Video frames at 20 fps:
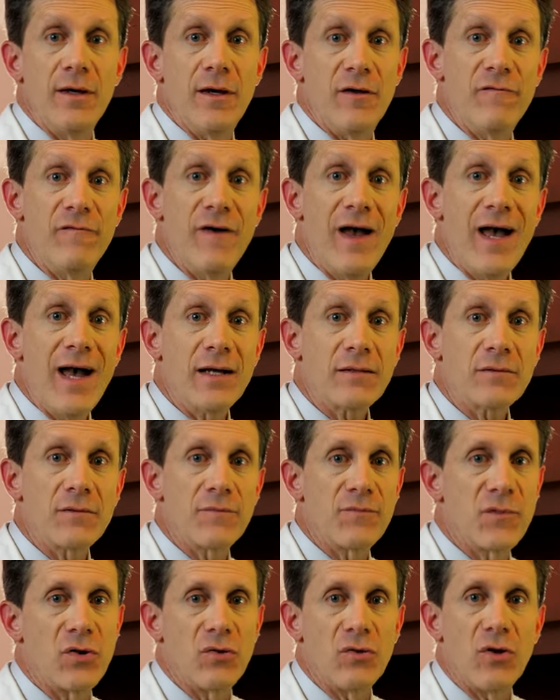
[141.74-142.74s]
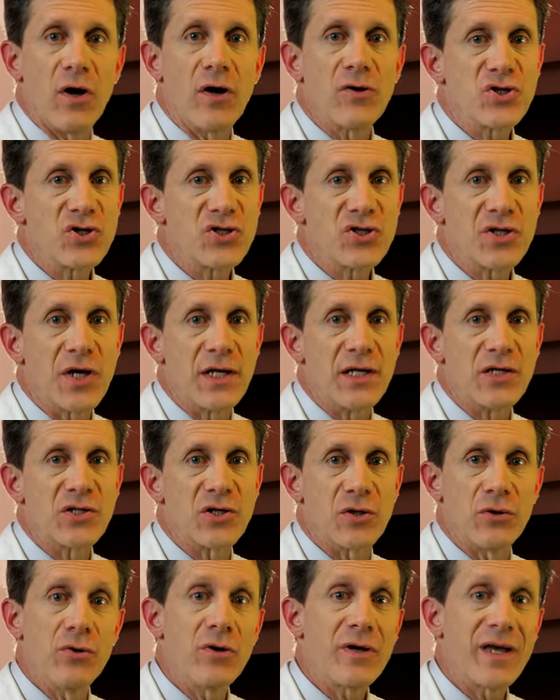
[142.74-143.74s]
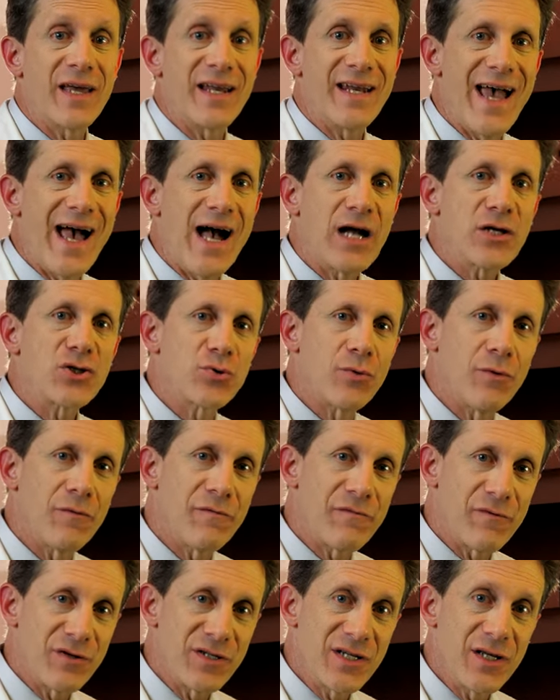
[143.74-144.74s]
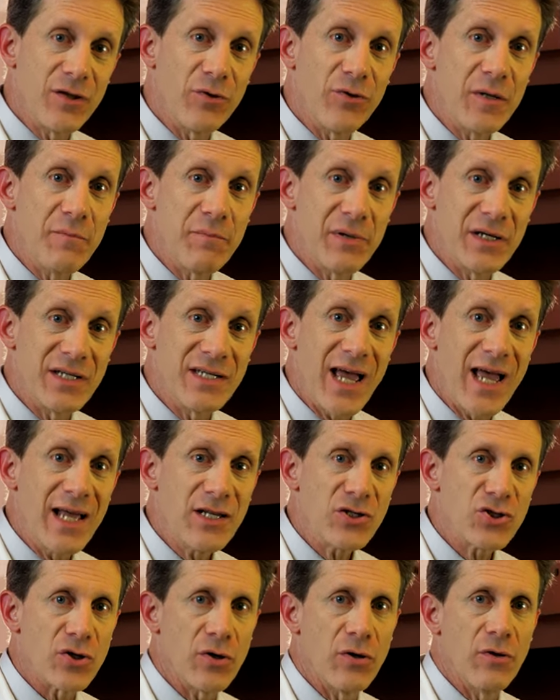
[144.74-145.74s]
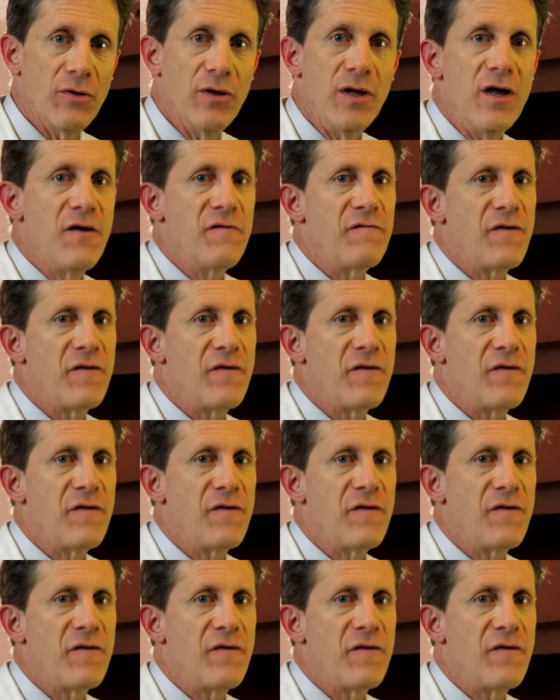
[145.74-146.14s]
In fact, the largest study to look at actual fertility potential